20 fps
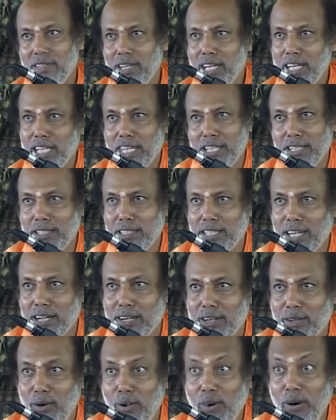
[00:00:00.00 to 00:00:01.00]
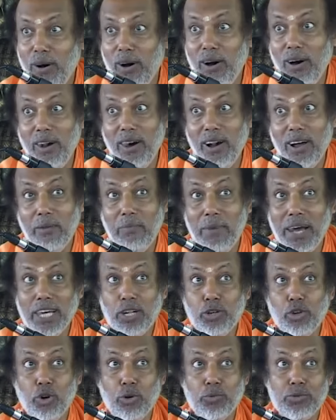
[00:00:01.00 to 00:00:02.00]
Are you getting that? All
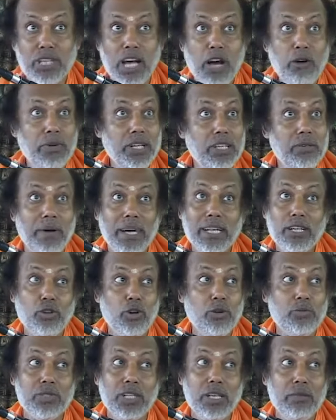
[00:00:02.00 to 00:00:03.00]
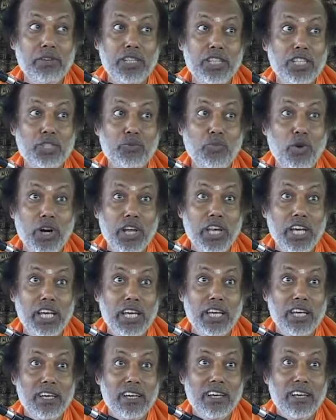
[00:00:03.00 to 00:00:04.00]
microbes. How many microbes live in this
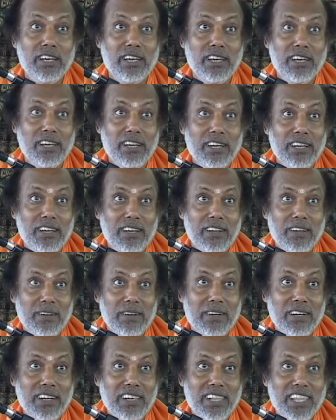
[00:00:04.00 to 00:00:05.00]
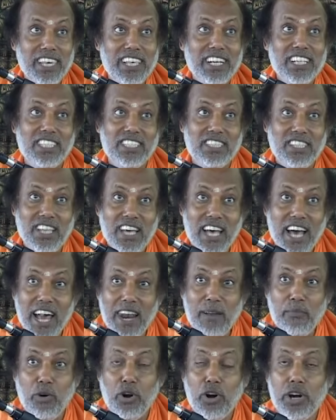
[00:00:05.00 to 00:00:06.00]
body? It is
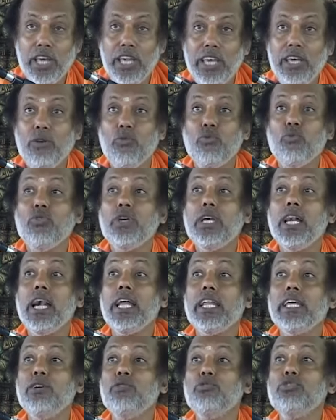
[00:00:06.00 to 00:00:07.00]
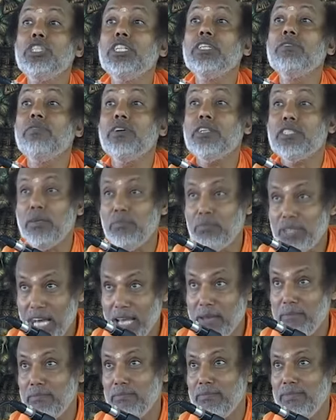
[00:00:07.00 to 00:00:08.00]
their body we are using for some
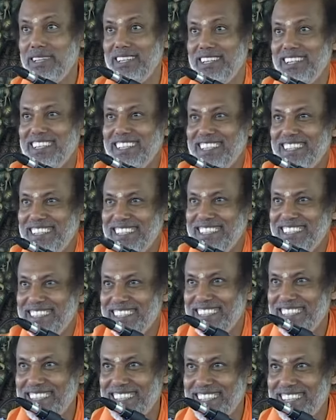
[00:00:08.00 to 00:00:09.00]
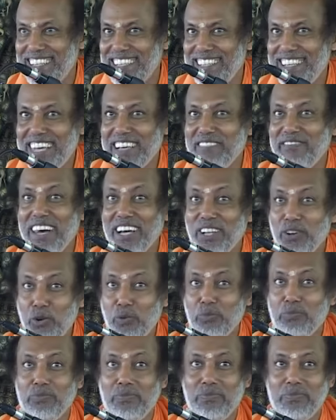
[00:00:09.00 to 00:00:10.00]
time. Like my
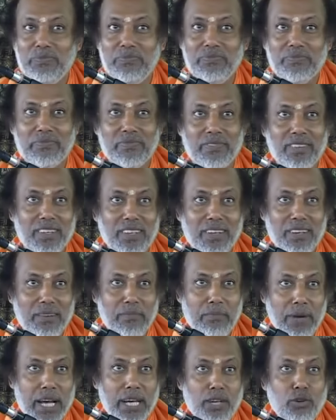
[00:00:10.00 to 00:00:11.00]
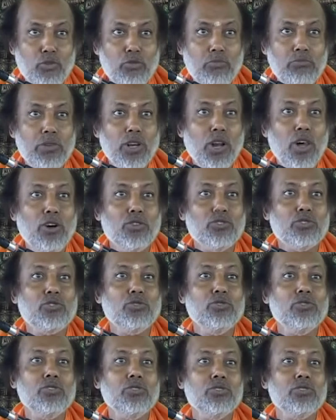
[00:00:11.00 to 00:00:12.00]
room. My room belongs
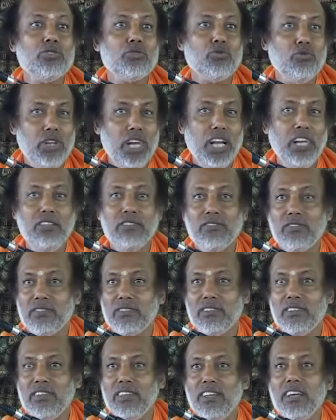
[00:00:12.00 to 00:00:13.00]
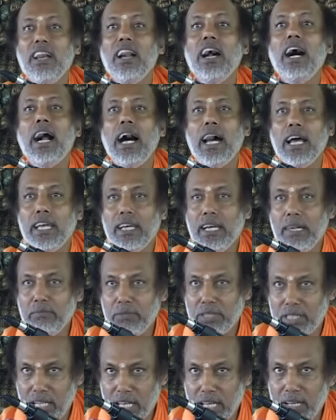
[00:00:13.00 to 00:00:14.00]
to squirrels. I
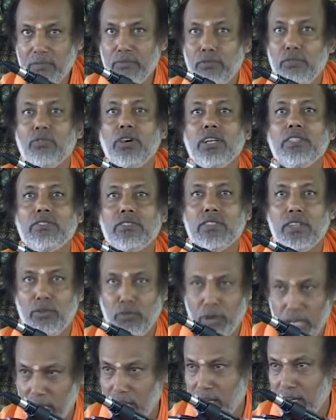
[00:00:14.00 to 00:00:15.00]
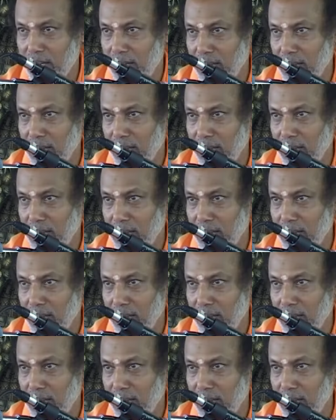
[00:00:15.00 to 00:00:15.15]
am staying once in a while.